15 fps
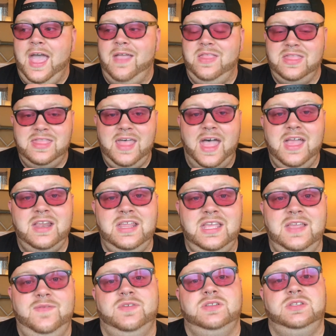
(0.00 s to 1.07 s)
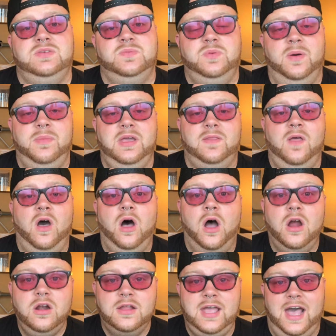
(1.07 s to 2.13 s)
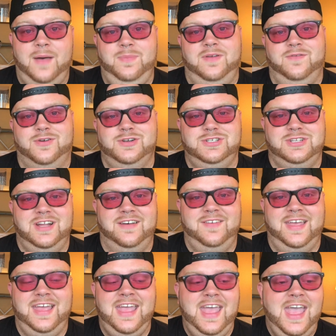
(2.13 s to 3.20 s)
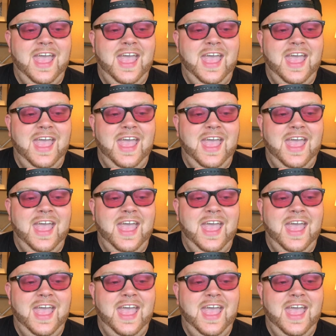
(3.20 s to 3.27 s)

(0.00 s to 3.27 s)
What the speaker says: And then even to put me in the hard copy version of it